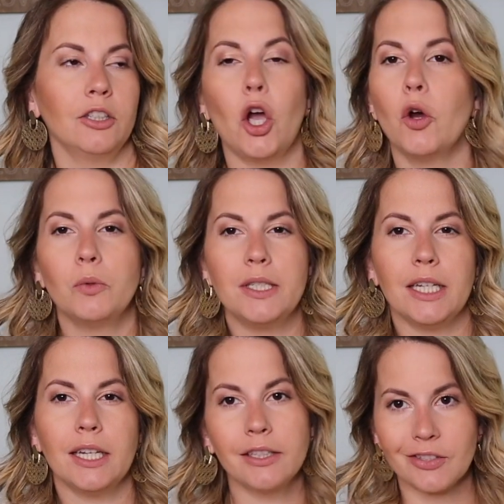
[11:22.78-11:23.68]

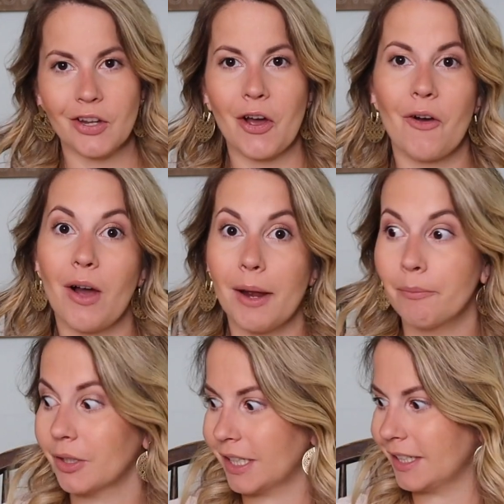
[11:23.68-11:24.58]
cozy. So
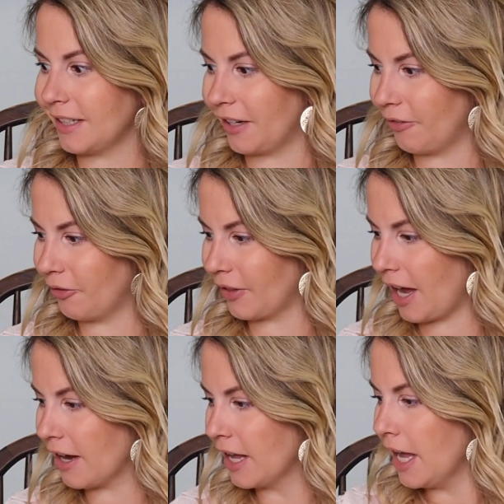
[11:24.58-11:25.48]
I'm really excited for
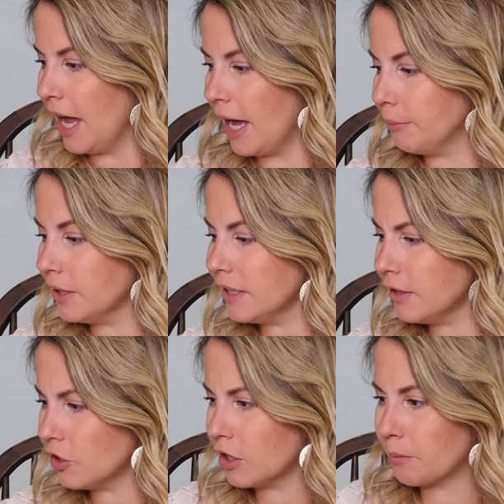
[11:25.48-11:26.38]
that. And plus
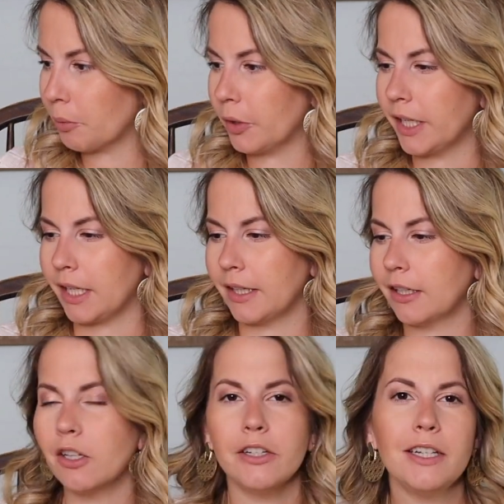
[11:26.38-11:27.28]
it's just pretty.
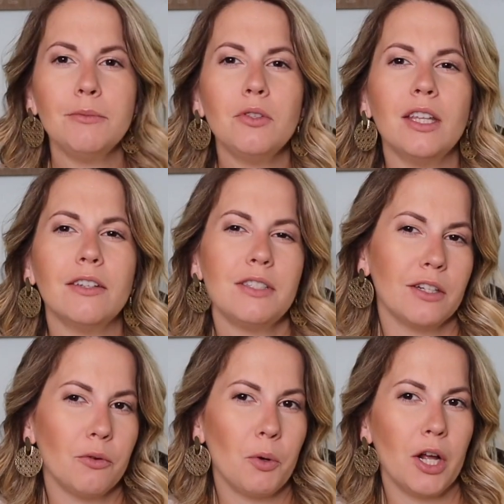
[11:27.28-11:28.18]
Like a lot of times you think of
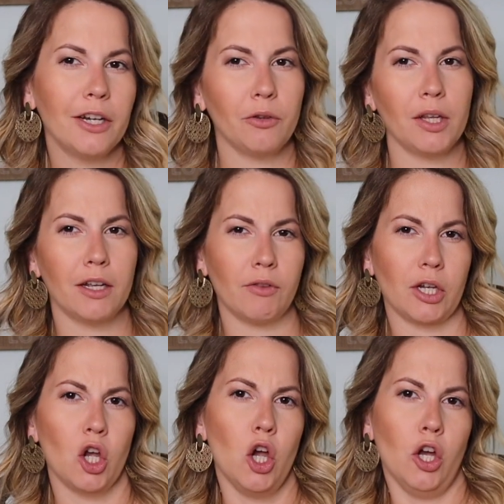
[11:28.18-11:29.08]
sandalwood and you think of
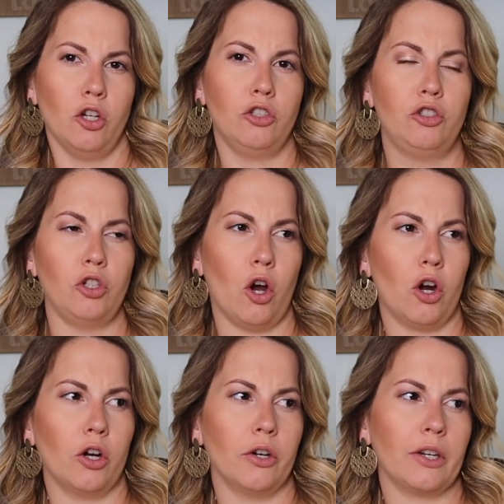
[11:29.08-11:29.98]
like
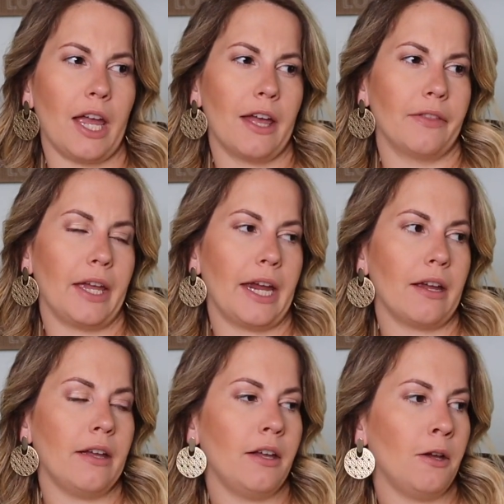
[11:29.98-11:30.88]
dark and
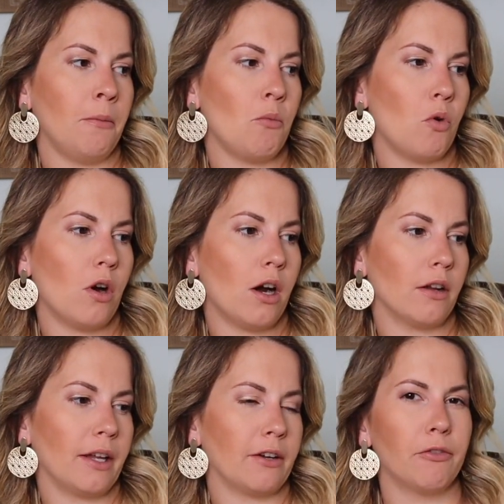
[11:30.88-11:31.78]
like
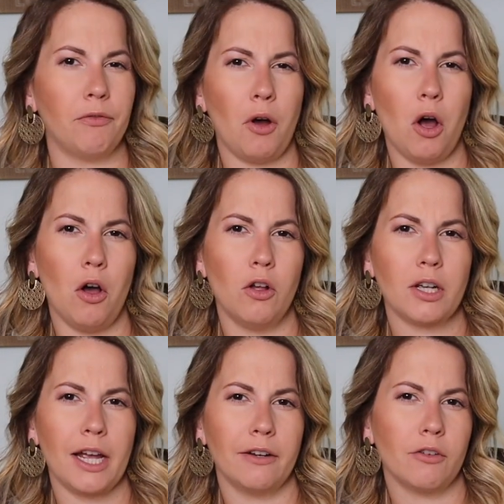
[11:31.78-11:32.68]
more like
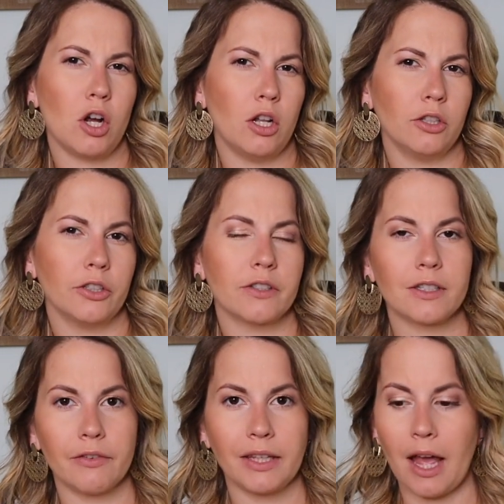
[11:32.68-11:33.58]
fall kind of colors
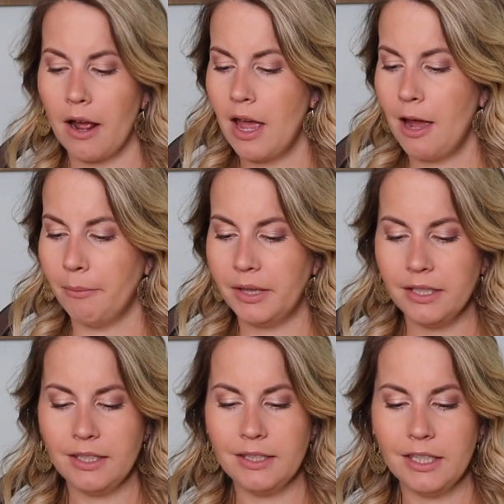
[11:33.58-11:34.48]
and stuff like that. But
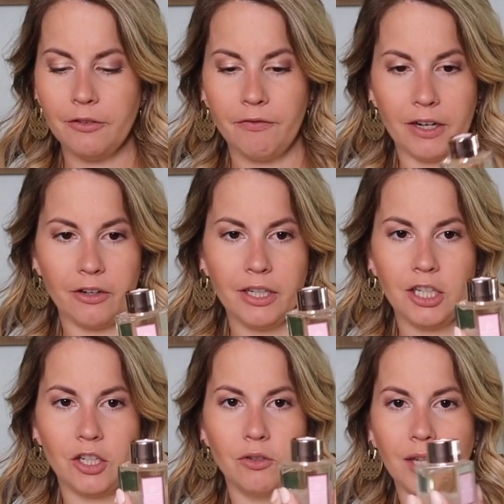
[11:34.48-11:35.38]
this is in a very
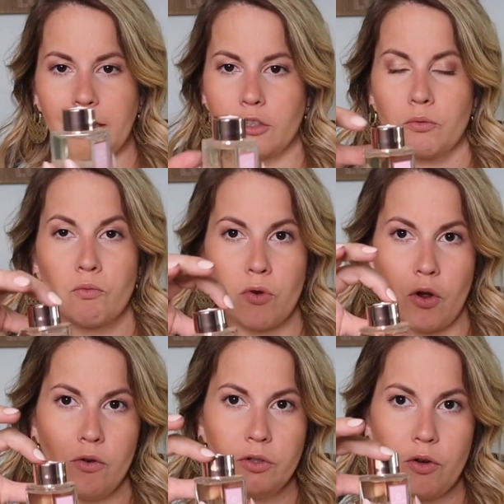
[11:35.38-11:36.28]
cute, like there's
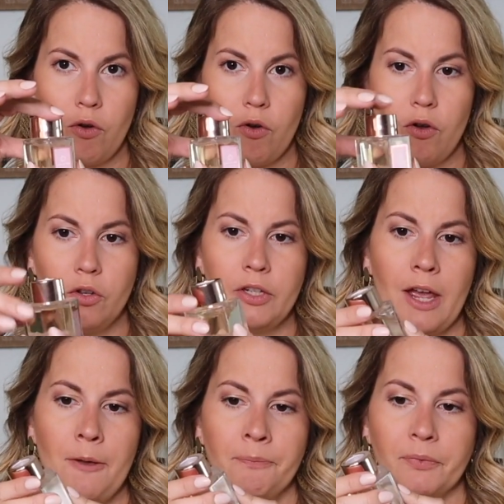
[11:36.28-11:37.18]
rose
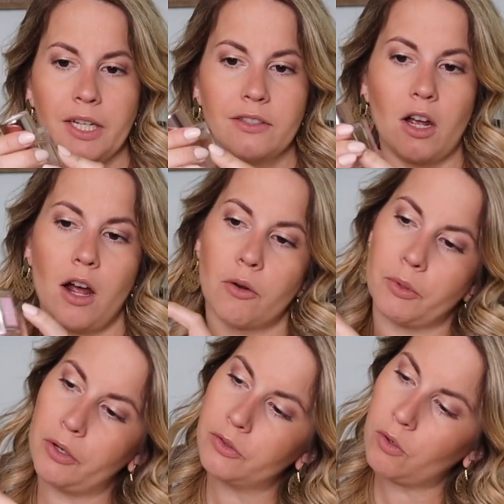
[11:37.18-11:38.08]
gold. It's got
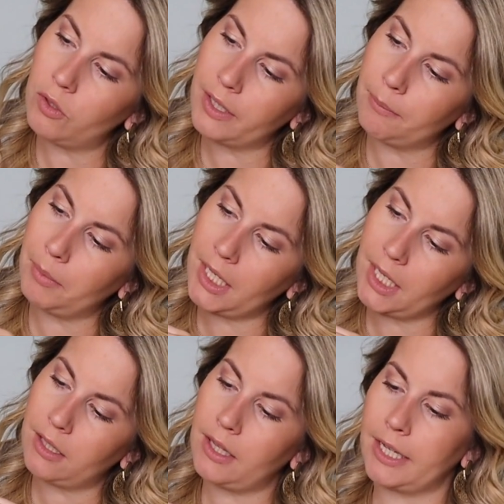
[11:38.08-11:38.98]
a rose gold and
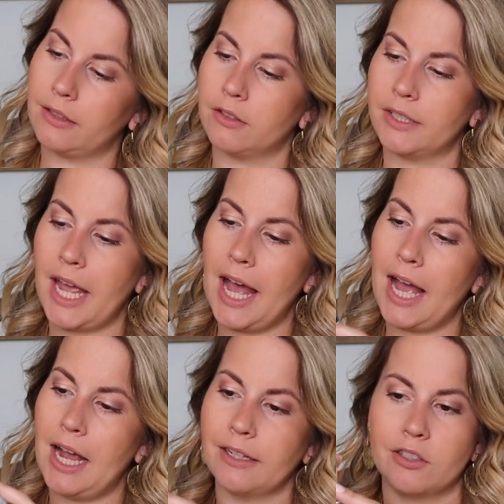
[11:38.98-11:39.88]
pink like little
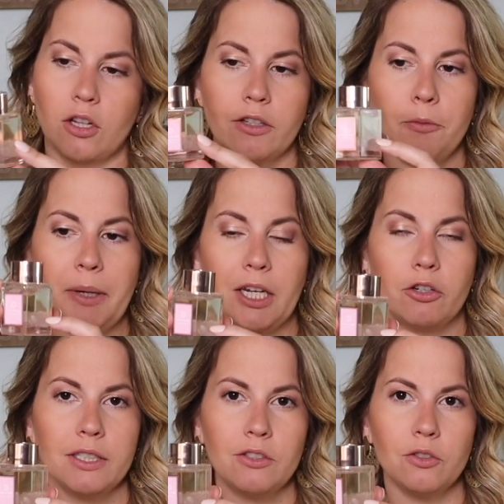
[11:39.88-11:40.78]
tag. It's got little pink
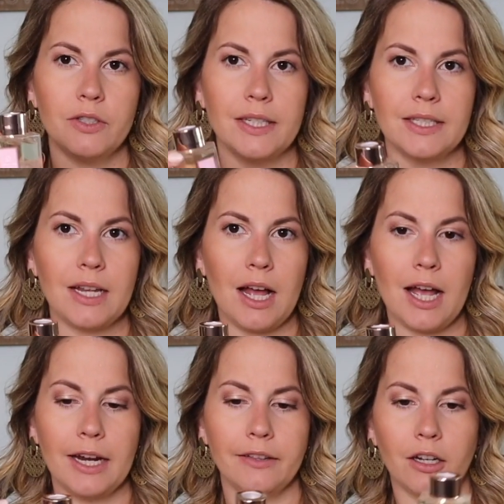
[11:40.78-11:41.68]
crystals
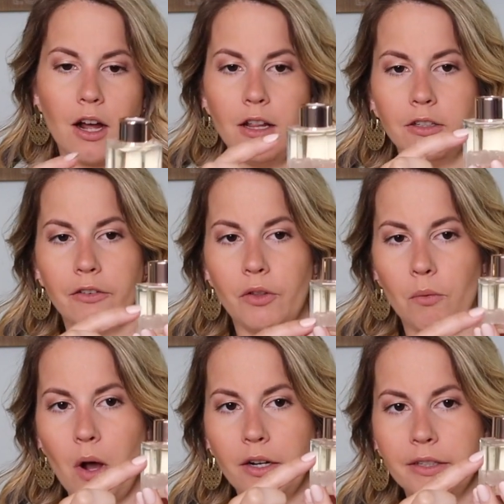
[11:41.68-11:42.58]
inside. The color of the
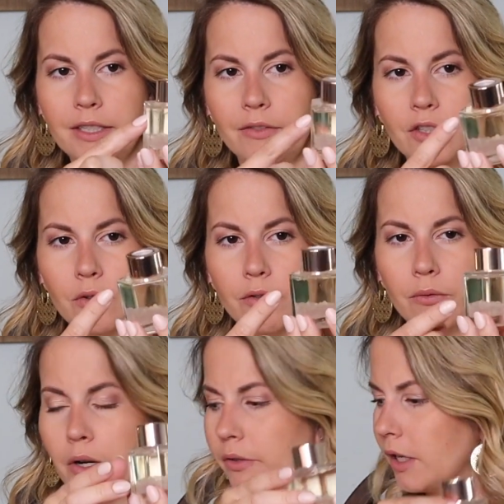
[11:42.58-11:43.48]
water is even sort
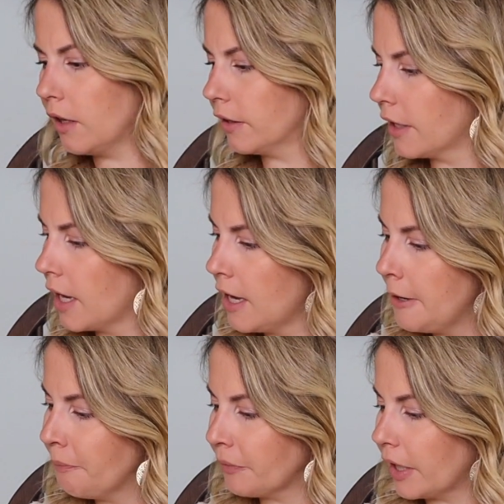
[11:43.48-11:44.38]
of rose colored.
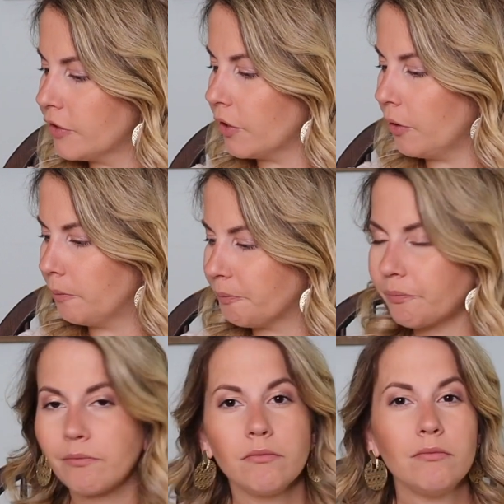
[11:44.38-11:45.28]
And so
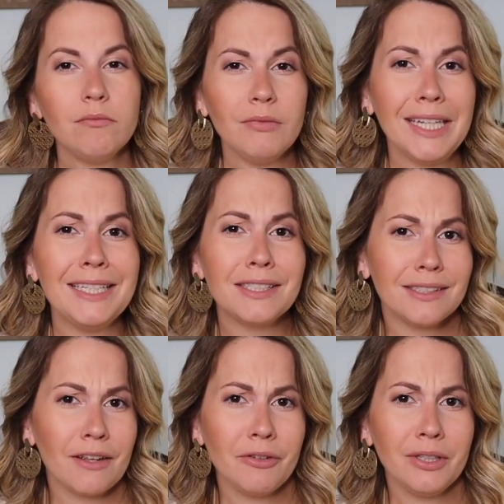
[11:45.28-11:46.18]
it's
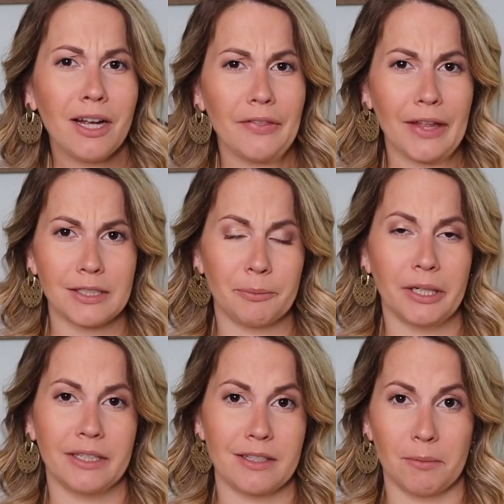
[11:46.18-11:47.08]
definitely got that
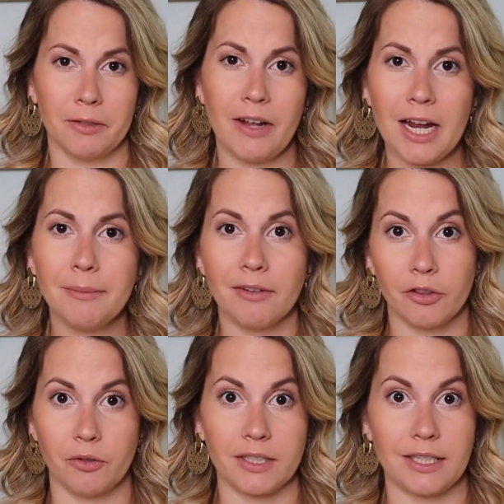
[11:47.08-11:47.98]
spring and summer vibe,
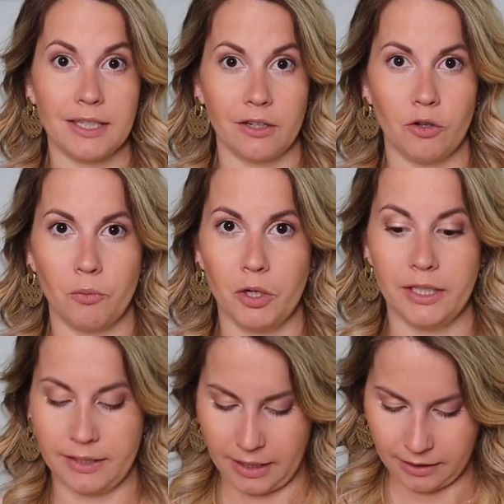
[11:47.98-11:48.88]
even though it's a
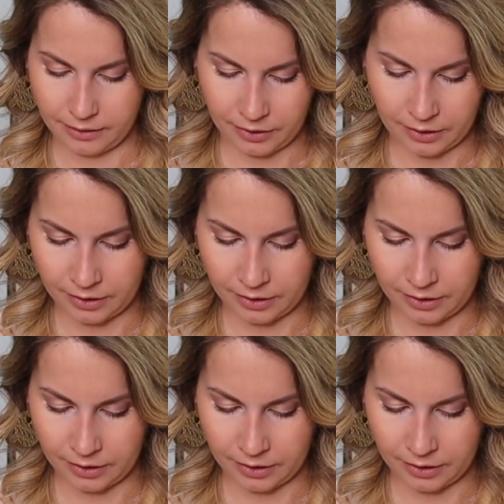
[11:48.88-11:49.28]
sandalwood scent.